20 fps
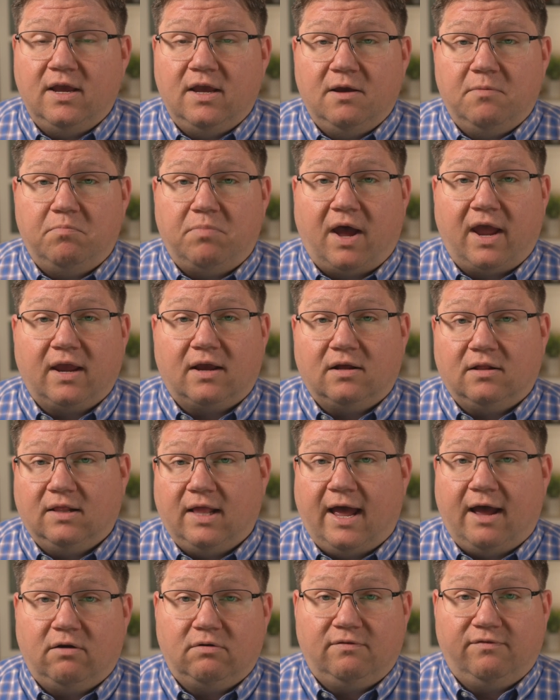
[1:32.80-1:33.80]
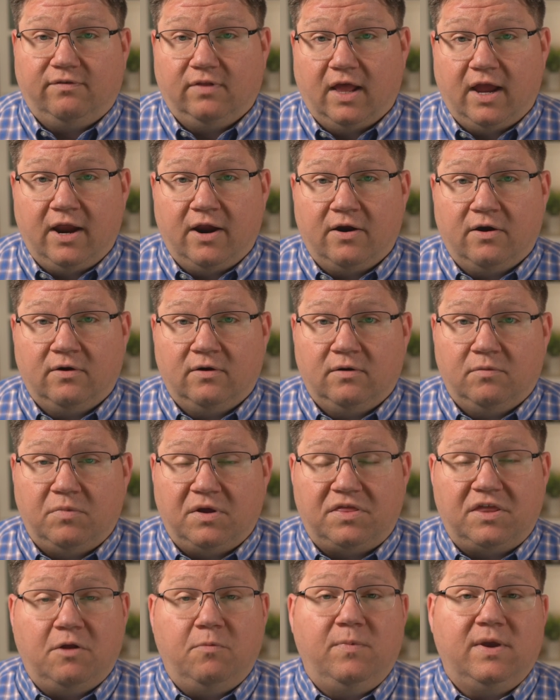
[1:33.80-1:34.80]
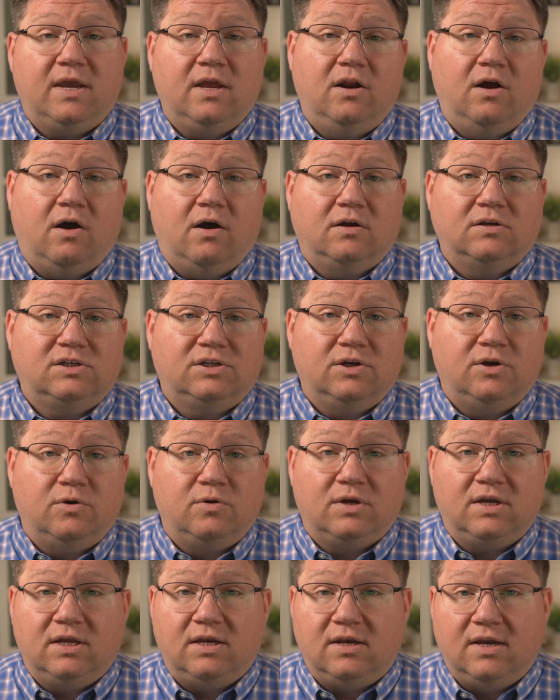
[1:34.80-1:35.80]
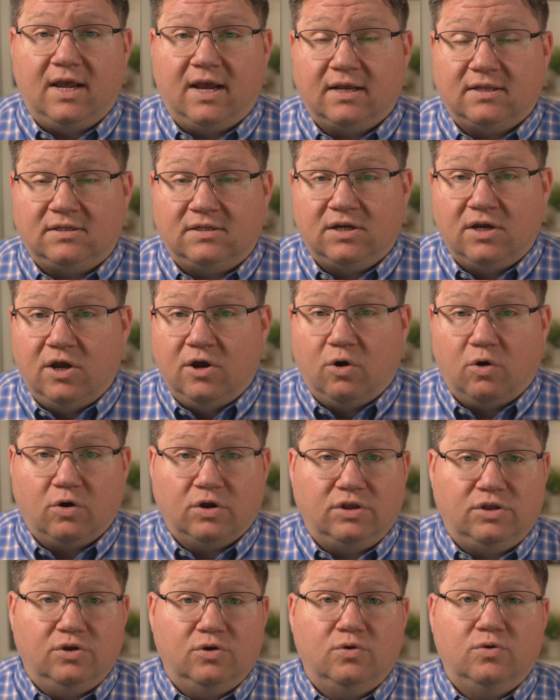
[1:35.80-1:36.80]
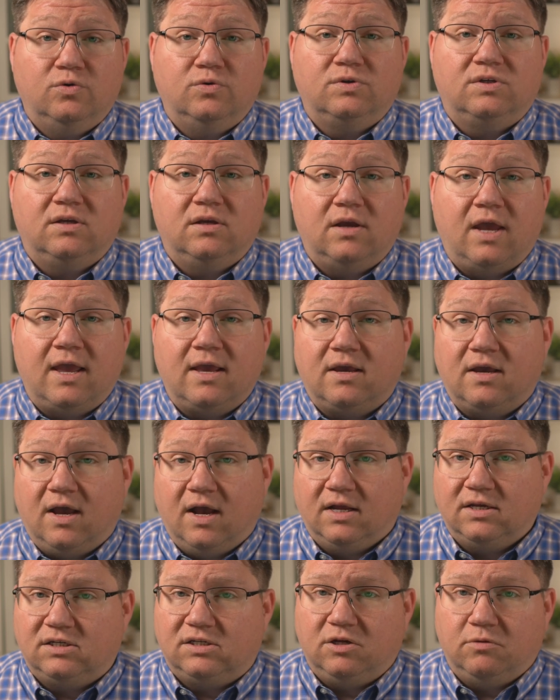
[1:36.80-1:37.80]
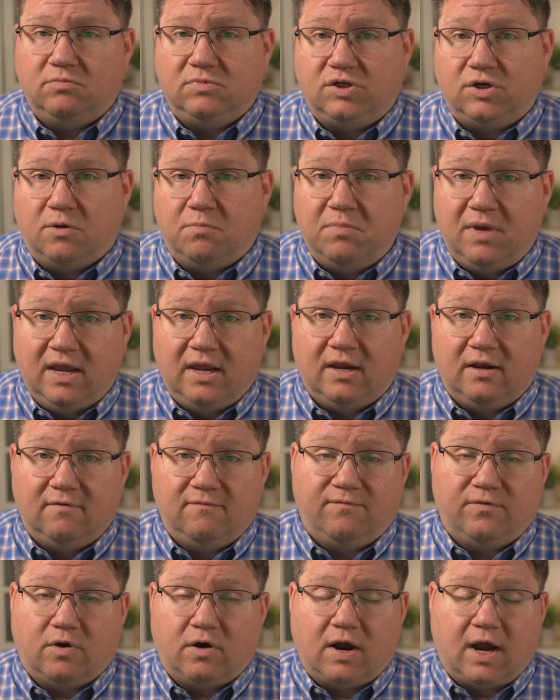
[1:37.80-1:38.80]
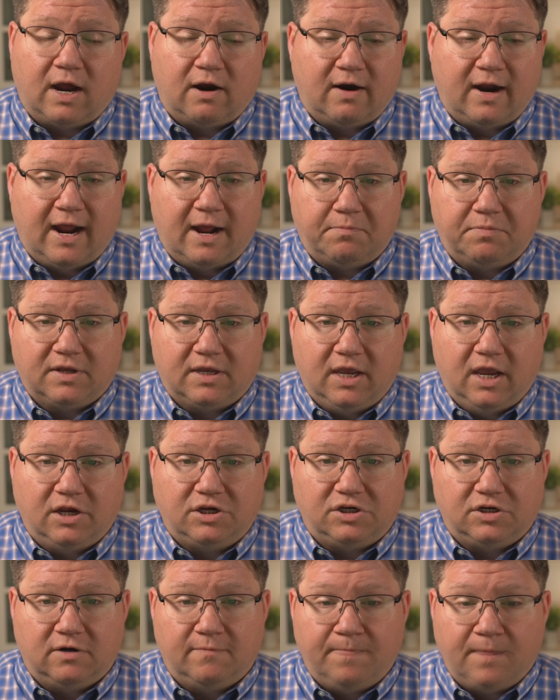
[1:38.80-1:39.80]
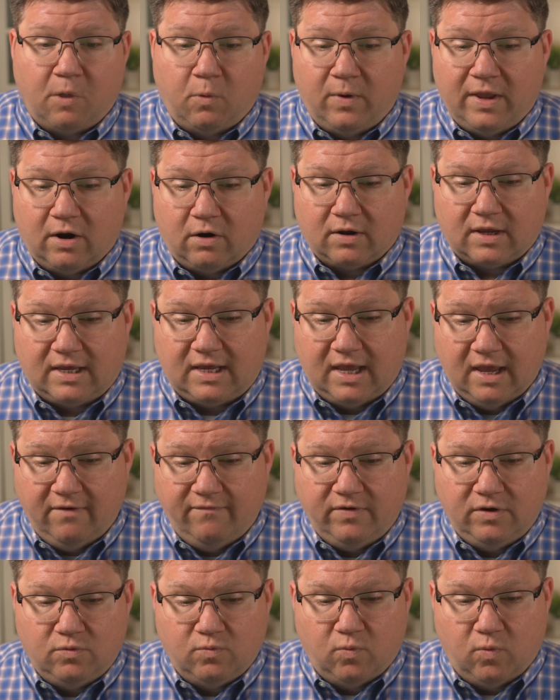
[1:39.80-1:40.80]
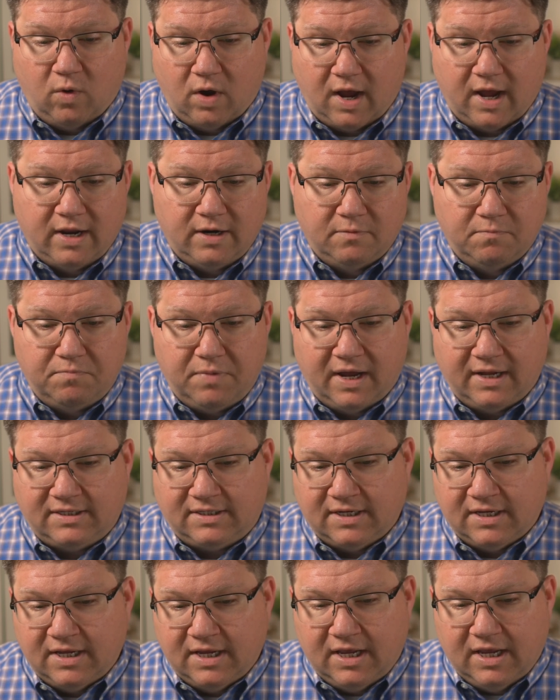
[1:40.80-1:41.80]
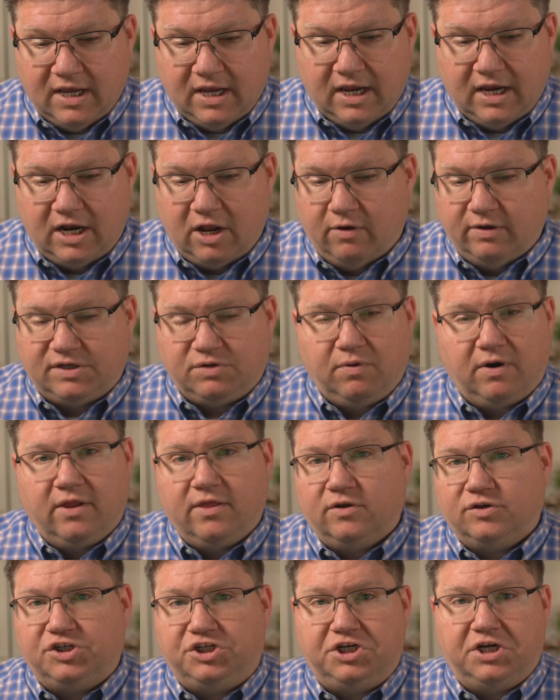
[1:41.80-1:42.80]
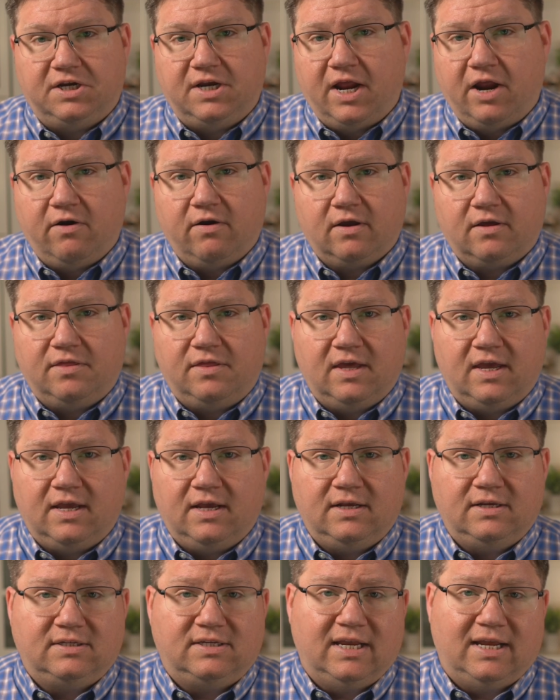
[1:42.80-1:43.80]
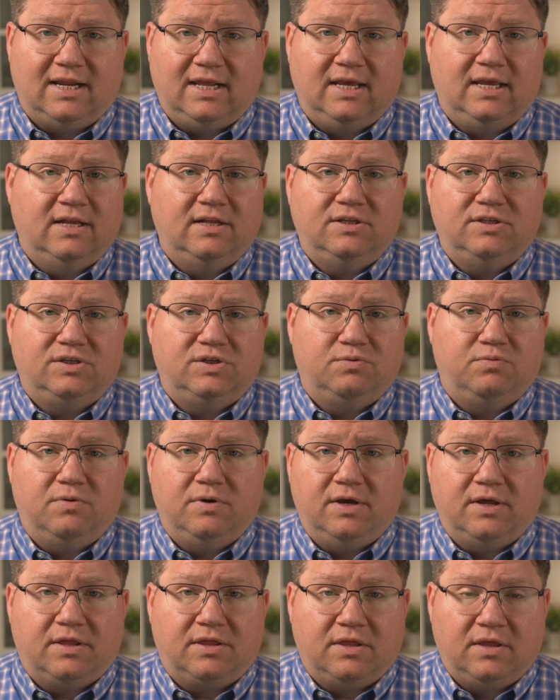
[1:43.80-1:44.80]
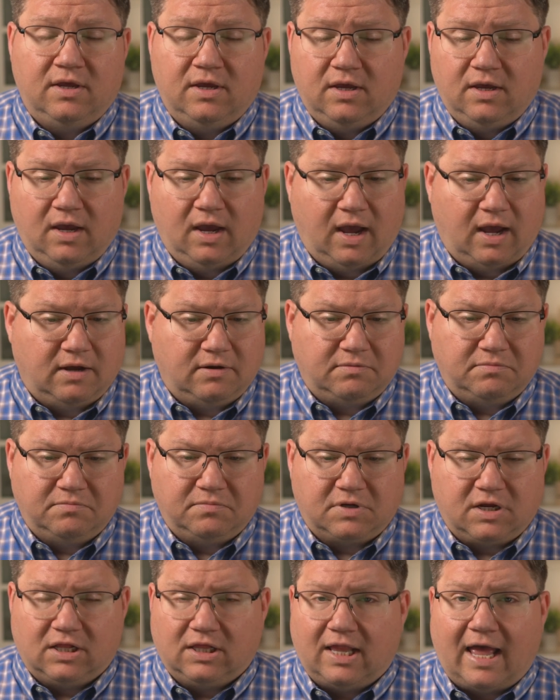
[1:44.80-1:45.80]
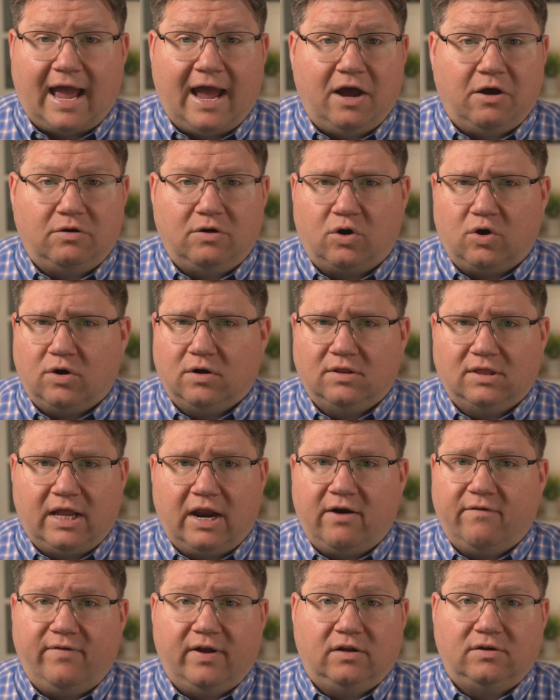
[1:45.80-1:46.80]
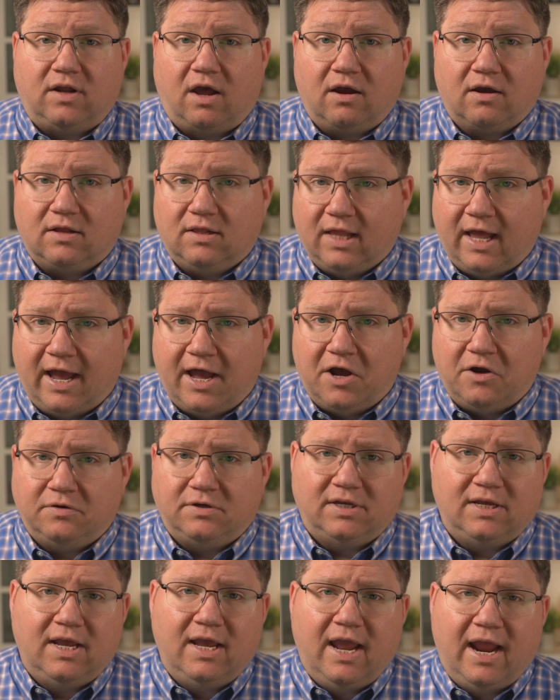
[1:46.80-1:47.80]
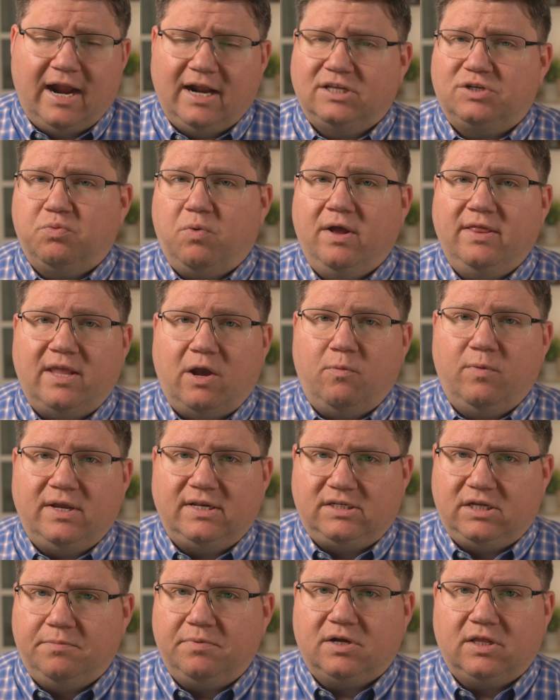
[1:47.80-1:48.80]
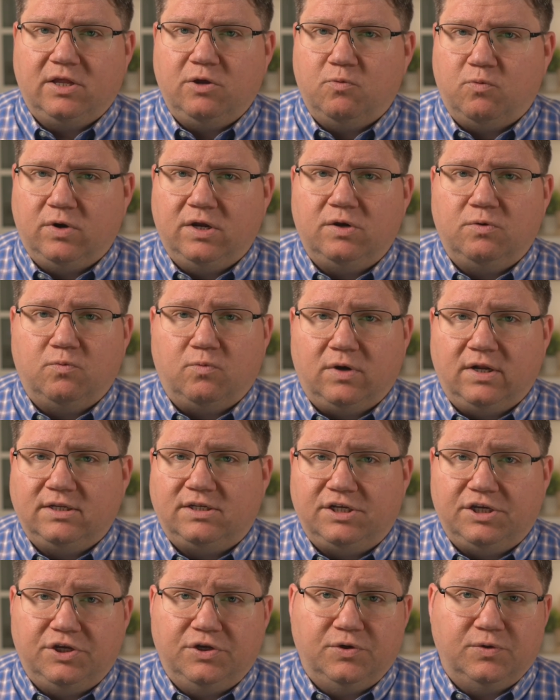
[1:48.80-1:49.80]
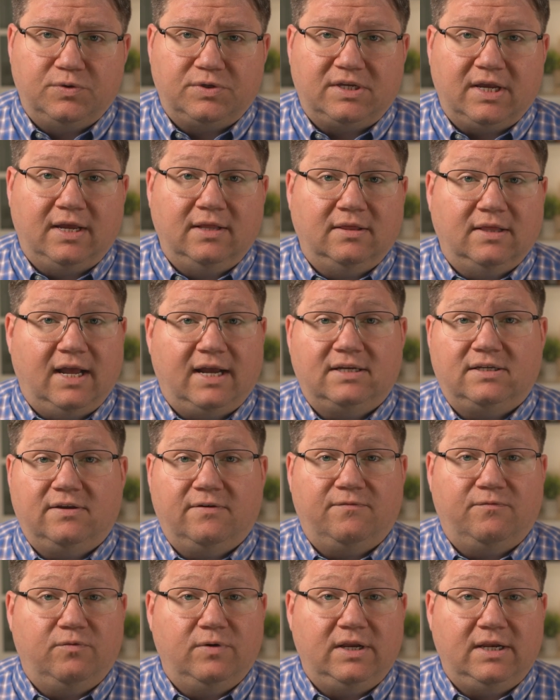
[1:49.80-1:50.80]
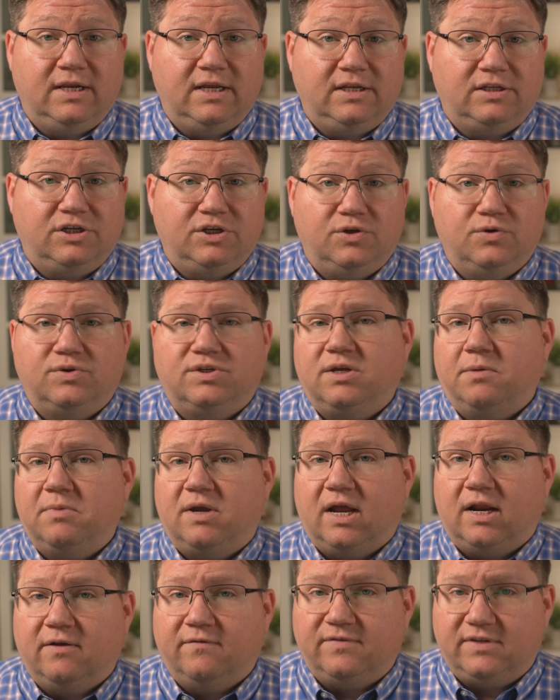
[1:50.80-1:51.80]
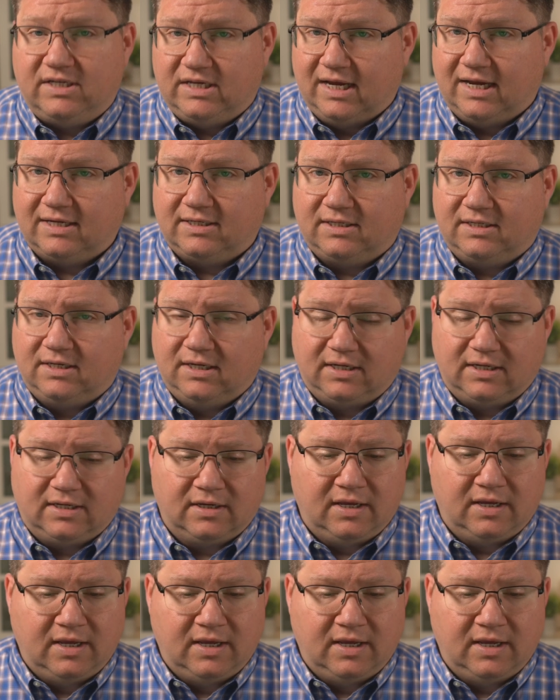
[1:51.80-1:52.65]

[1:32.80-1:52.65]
by Cloudflare. But then we can also connect or use a custom domain for our application. We are given one, but you know, it's one of those generic things. It ends with cloud or laravel.cloud, and it's one that we typically wouldn't want to use unless if we need to do some kind of testing.